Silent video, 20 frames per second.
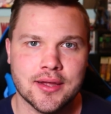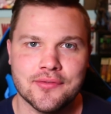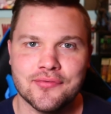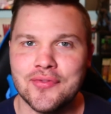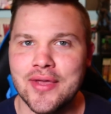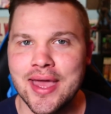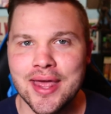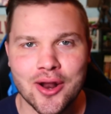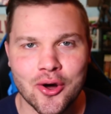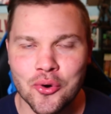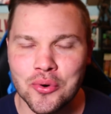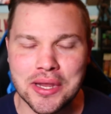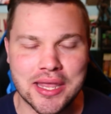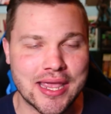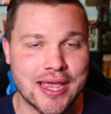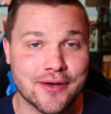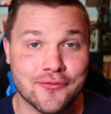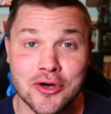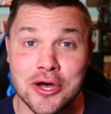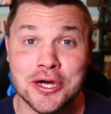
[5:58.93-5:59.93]
They don't
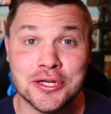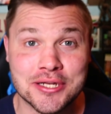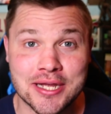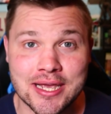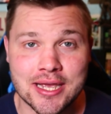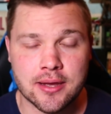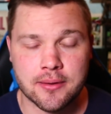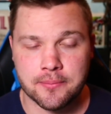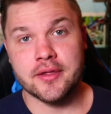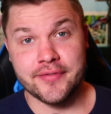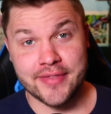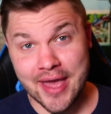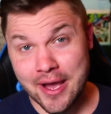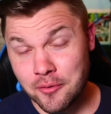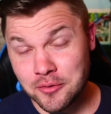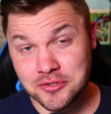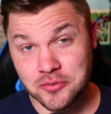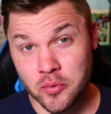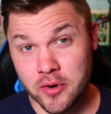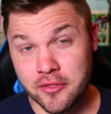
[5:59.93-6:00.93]
give a damn. That
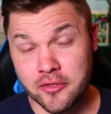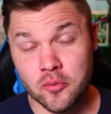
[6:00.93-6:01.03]
was one of